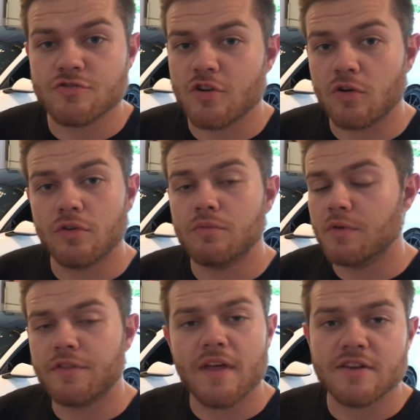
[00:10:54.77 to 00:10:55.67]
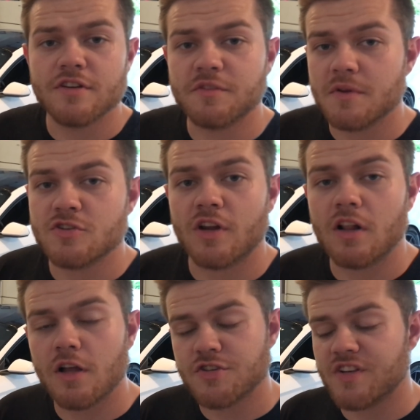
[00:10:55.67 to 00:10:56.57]
struggled with that transmission and
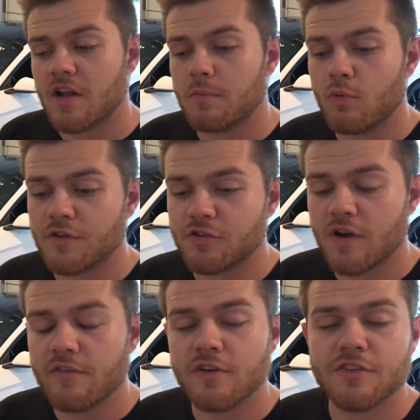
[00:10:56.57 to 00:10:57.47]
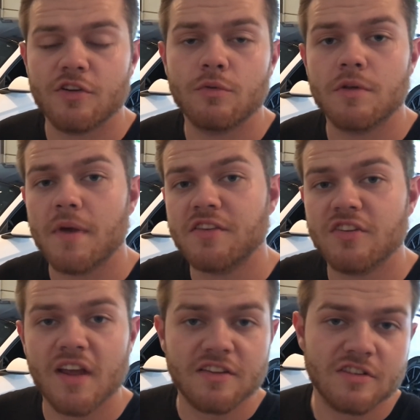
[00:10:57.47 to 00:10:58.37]
clutch setup whatsoever, and so it really makes
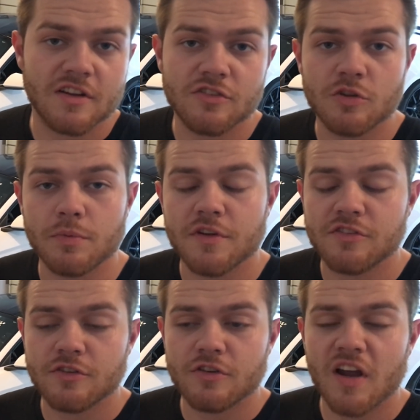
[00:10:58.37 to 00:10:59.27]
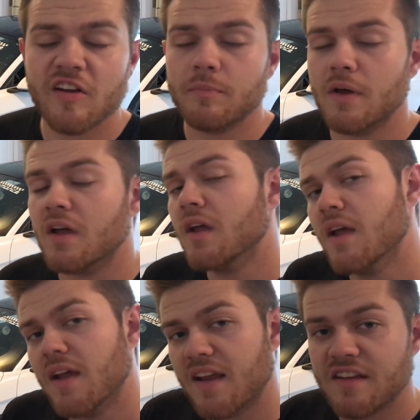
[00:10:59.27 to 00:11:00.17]
it nice that it's super easy to drive. But
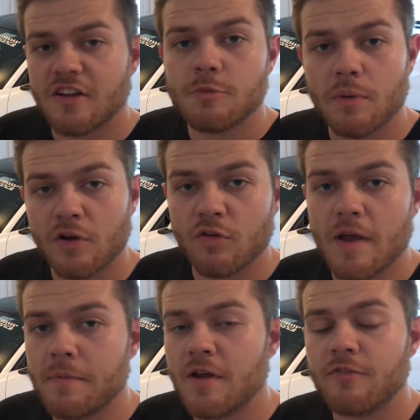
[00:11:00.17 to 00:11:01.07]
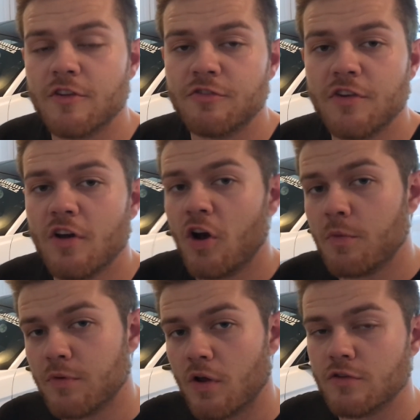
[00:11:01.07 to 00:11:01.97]
guys, that's probably going to wrap it up for this video. I
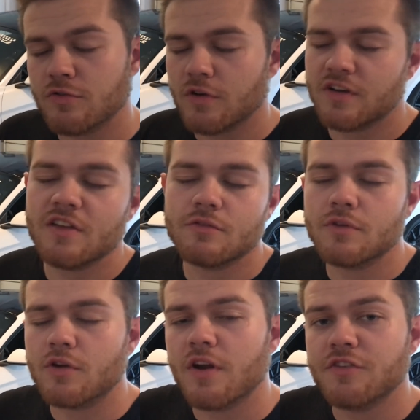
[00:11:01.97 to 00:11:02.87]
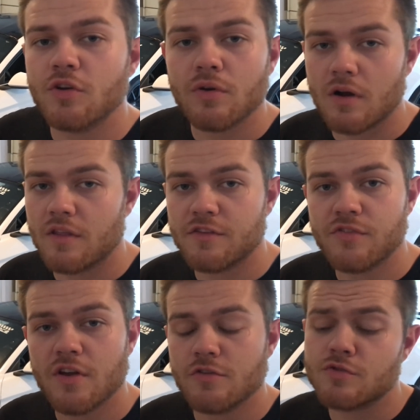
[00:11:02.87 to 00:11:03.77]
hope you all enjoyed. Nothing really crazy going on in this
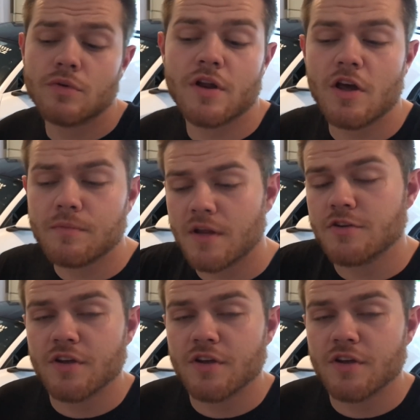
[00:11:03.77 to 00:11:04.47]
video. Just wanted to update